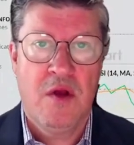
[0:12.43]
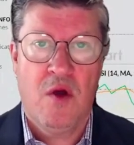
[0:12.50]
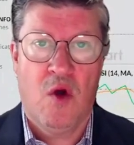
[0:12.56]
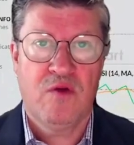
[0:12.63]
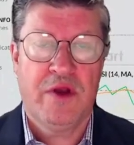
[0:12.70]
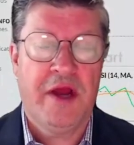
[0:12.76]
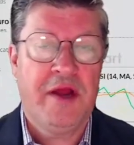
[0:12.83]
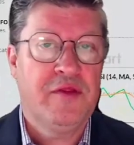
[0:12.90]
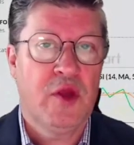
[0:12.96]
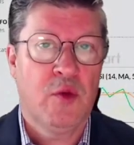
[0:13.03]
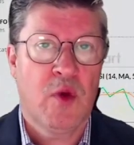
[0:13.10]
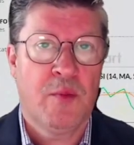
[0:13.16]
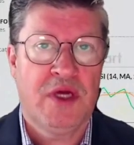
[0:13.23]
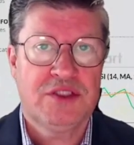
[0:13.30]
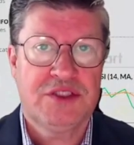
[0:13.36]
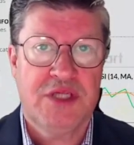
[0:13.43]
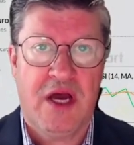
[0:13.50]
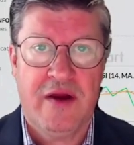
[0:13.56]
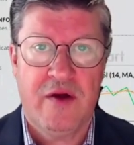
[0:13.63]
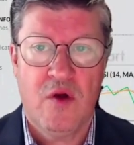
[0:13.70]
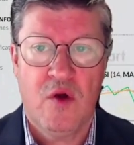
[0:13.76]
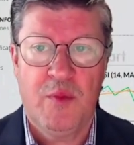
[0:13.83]
Overnight, they were much
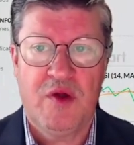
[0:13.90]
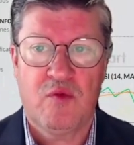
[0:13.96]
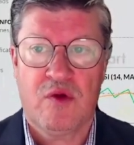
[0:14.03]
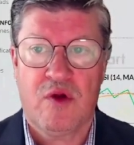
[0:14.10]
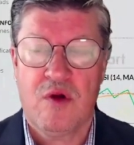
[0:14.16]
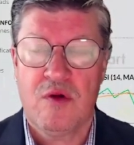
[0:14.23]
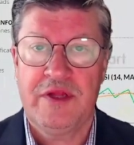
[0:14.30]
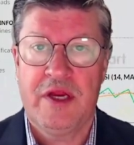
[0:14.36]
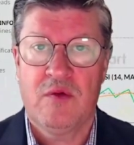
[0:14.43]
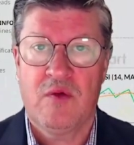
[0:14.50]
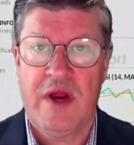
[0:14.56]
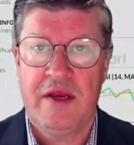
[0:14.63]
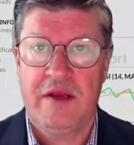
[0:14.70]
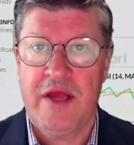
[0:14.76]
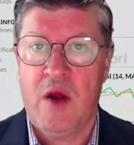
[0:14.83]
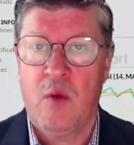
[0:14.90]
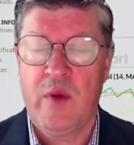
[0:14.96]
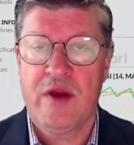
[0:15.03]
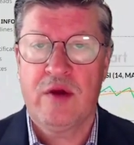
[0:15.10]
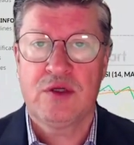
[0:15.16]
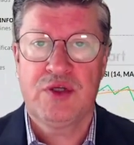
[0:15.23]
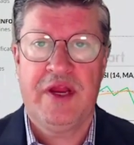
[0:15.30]
higher, but currently, right now, we
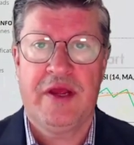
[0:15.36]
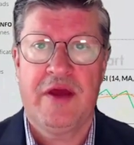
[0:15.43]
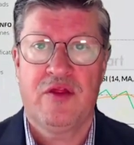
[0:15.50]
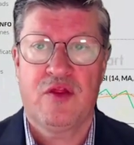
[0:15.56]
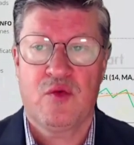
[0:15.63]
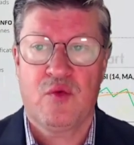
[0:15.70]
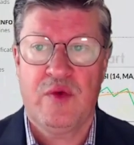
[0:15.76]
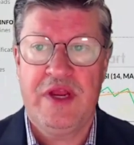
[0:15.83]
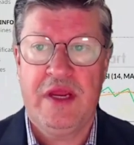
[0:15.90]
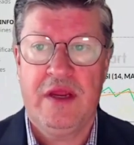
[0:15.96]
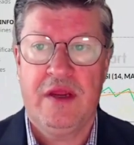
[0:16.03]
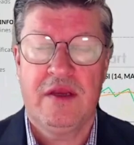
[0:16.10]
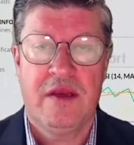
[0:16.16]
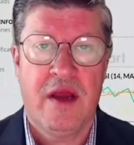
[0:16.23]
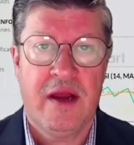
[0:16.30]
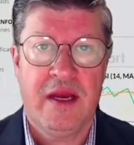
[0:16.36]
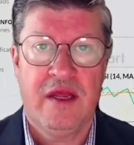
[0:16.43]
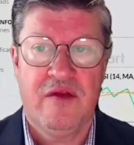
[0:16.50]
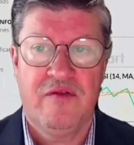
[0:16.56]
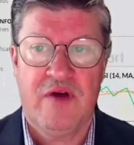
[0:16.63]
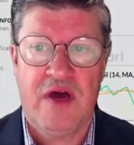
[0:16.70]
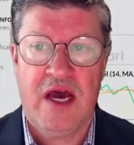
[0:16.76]
are trading at
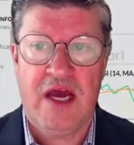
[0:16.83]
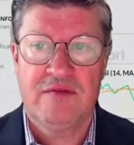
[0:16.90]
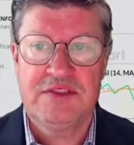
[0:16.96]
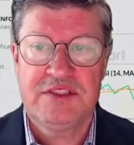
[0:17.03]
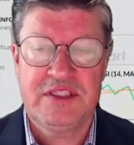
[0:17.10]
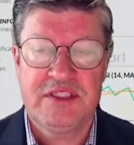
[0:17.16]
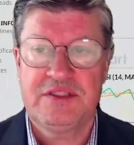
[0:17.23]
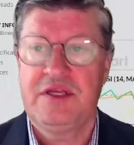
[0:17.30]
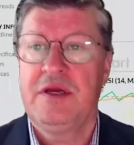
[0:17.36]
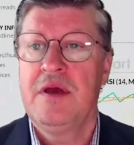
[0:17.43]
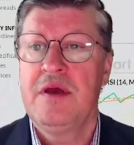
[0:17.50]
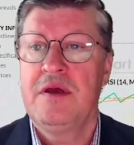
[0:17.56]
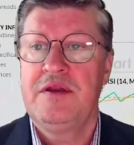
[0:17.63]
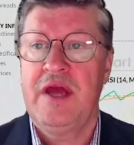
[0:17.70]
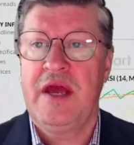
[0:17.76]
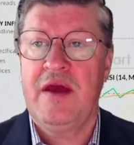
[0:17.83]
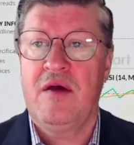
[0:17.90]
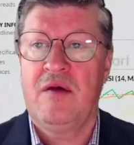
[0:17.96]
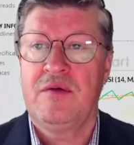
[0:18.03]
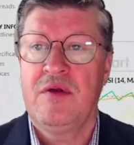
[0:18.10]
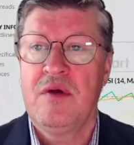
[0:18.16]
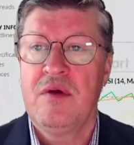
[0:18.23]
395.60,
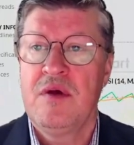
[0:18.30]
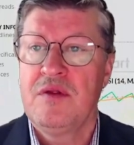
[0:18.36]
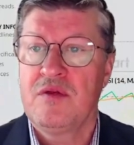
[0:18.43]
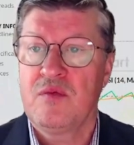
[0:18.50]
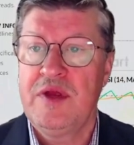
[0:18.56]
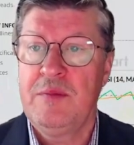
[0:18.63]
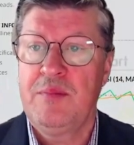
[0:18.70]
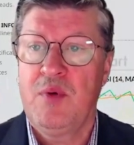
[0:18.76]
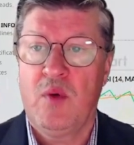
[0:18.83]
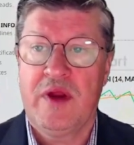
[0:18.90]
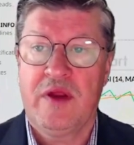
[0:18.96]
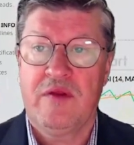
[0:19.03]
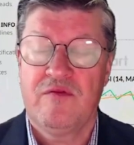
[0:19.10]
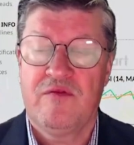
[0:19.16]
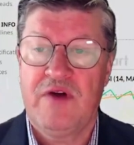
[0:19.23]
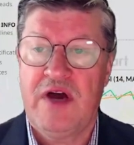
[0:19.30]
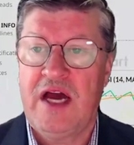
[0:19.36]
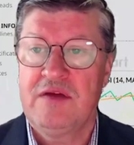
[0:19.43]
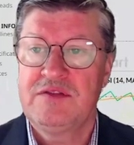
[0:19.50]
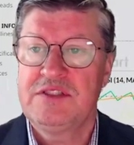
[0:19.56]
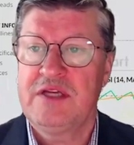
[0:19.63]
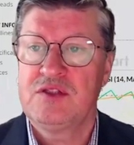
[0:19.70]
down
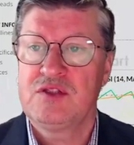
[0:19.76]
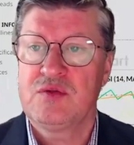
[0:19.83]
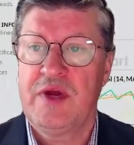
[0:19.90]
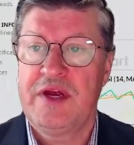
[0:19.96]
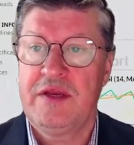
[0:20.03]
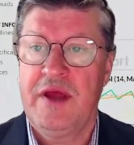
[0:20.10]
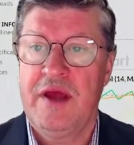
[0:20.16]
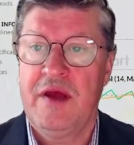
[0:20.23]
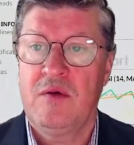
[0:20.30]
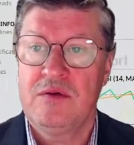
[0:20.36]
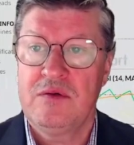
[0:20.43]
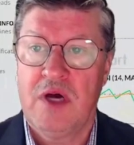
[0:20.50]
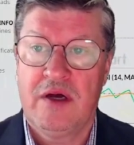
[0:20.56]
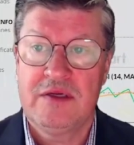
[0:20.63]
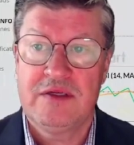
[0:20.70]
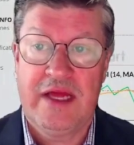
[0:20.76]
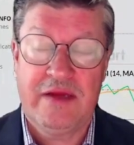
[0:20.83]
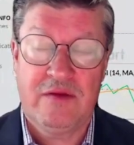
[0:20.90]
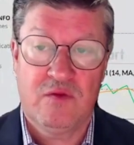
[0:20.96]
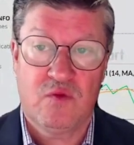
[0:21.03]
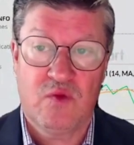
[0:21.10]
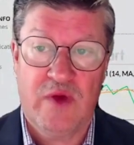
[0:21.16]
3.5 cents right now.
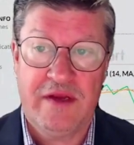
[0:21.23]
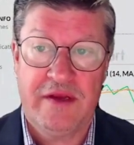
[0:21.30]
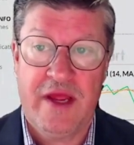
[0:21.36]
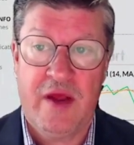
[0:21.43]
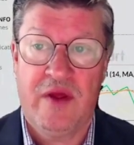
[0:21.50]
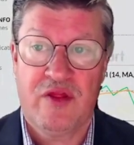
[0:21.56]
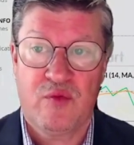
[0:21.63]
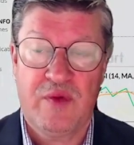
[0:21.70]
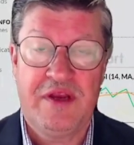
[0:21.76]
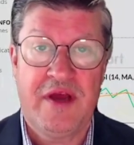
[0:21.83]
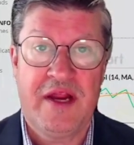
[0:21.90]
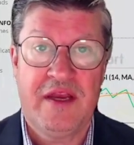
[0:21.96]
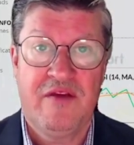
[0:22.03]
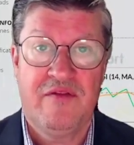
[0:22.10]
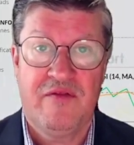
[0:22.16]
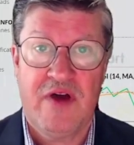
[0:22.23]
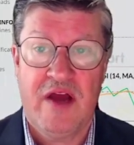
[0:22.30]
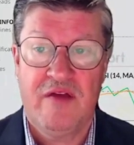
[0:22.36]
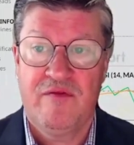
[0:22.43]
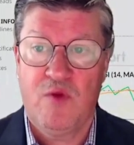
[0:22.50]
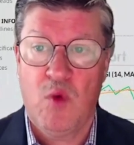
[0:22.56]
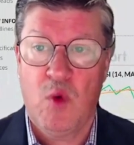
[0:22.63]
At
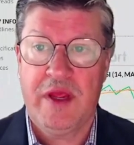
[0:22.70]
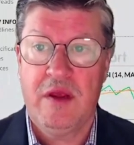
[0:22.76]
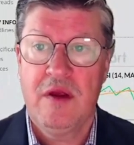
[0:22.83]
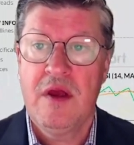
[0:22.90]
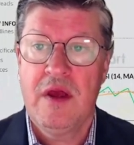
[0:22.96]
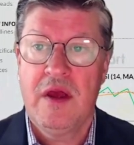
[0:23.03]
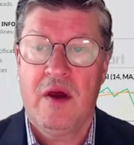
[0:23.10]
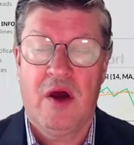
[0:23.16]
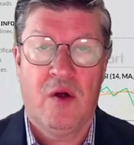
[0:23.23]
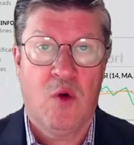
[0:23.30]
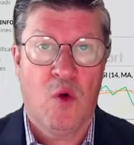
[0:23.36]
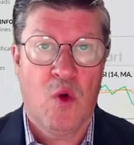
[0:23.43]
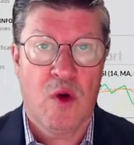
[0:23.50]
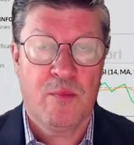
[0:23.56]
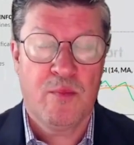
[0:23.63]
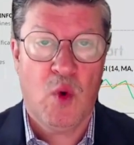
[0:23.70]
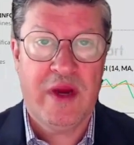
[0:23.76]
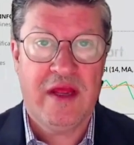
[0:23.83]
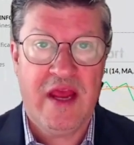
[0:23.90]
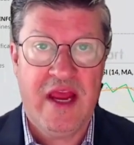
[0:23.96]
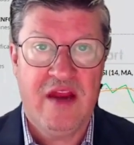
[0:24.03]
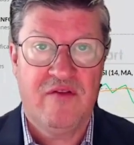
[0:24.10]
395.40, or
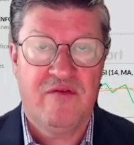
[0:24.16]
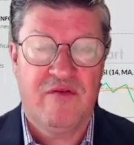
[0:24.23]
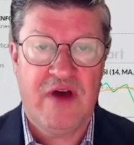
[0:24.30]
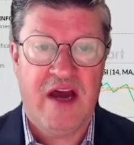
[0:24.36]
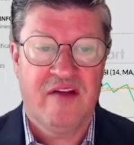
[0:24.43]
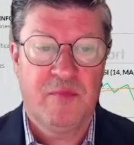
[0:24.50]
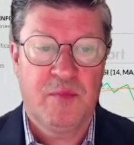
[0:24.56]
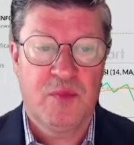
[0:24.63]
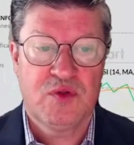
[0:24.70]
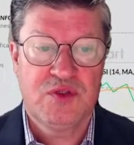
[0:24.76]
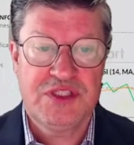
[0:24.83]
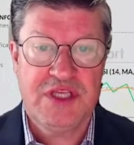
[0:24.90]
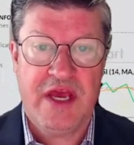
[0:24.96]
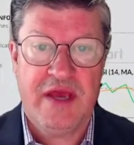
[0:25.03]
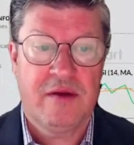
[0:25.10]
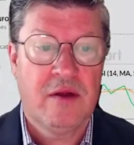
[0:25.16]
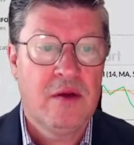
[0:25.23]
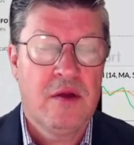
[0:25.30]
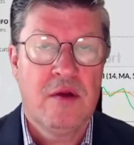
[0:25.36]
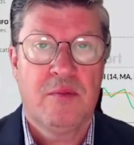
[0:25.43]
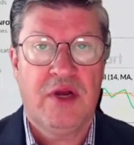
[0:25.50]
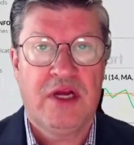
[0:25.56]
0.85%.
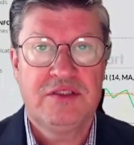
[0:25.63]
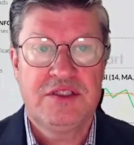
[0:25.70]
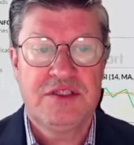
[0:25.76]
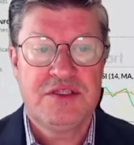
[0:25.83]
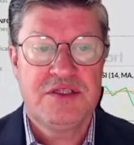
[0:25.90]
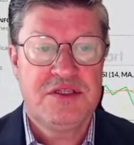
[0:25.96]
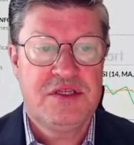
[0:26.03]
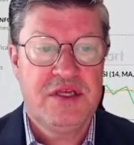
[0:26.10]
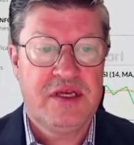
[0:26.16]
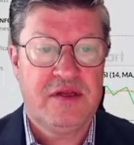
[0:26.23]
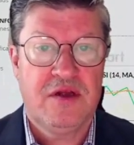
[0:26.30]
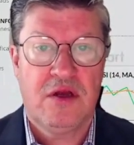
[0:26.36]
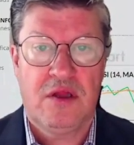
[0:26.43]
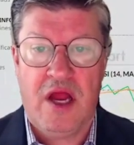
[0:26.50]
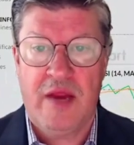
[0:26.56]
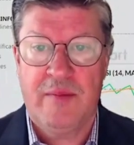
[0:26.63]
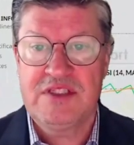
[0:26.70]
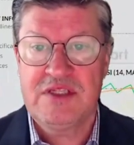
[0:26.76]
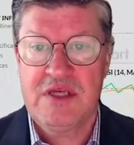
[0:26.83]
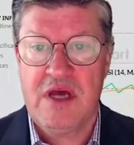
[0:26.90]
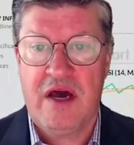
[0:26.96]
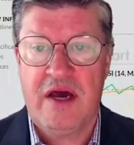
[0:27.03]
Prices did climb
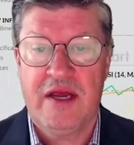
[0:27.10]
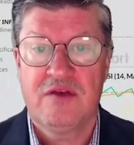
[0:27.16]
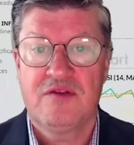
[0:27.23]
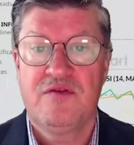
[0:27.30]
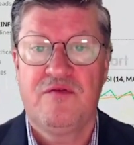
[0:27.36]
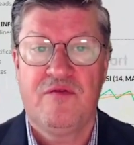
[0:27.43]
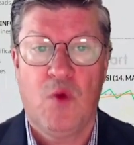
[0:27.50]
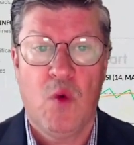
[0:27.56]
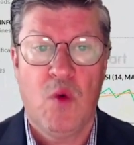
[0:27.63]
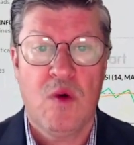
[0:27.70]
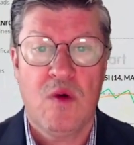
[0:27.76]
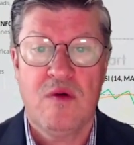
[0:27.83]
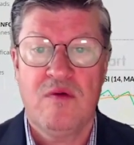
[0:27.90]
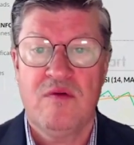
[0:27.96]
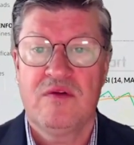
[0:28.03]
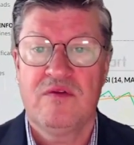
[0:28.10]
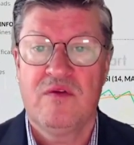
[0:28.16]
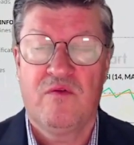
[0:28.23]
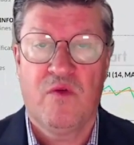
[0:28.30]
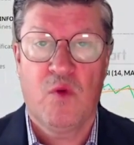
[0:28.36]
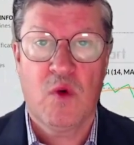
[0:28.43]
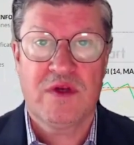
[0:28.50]
as high as
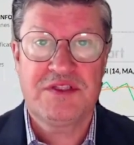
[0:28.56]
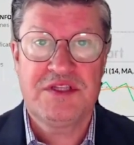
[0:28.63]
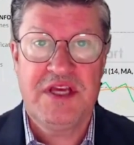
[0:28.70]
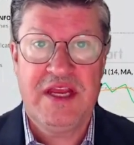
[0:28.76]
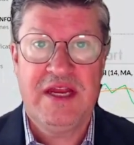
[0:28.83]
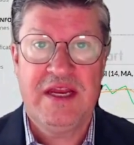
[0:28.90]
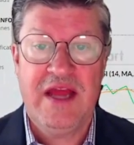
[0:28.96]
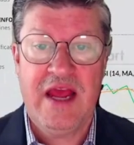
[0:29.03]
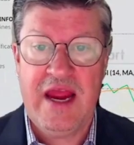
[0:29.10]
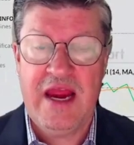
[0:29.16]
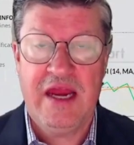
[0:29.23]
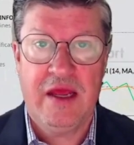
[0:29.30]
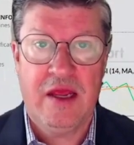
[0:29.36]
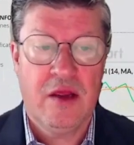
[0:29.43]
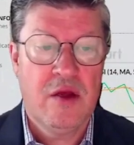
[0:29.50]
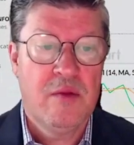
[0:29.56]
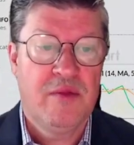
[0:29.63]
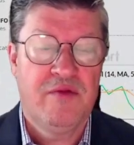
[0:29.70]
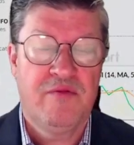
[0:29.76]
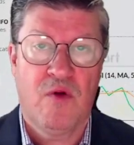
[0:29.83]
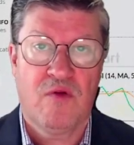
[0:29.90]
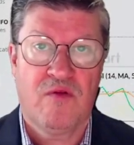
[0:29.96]
414.80
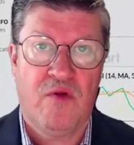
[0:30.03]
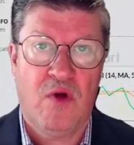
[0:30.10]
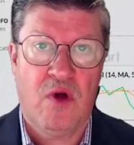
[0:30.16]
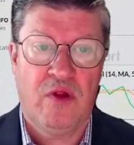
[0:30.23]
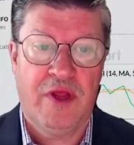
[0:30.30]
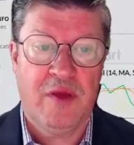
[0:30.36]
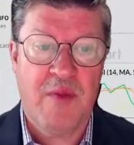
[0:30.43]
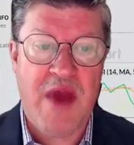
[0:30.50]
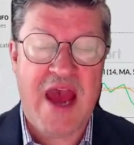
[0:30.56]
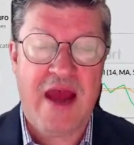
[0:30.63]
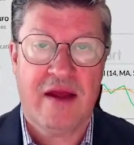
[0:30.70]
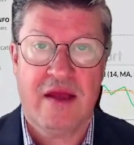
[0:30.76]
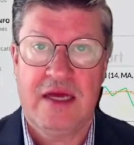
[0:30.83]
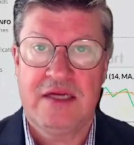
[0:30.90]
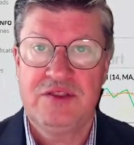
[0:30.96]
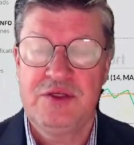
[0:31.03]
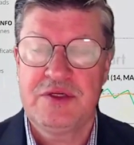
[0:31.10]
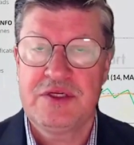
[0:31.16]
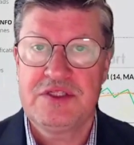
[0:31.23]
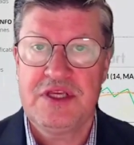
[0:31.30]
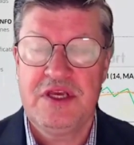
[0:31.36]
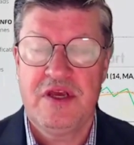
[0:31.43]
before falling back. As you
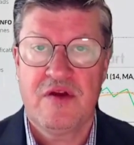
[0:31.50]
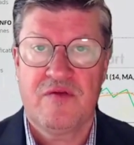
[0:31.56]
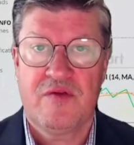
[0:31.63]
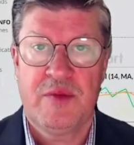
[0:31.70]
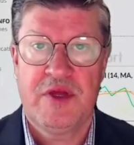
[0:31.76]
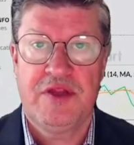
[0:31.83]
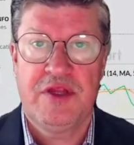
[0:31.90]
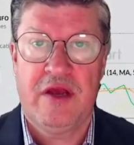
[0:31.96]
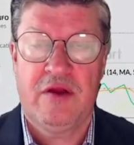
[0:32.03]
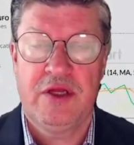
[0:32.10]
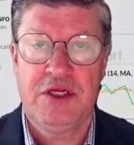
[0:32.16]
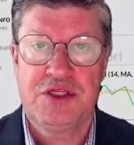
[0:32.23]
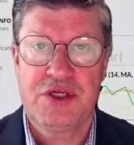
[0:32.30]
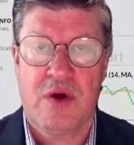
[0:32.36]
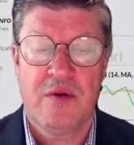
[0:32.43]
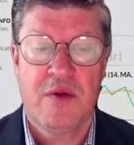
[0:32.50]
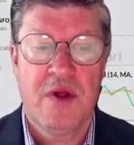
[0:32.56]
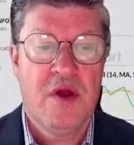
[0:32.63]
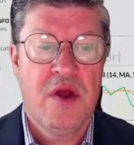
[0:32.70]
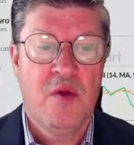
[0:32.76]
can see here from the daily chart,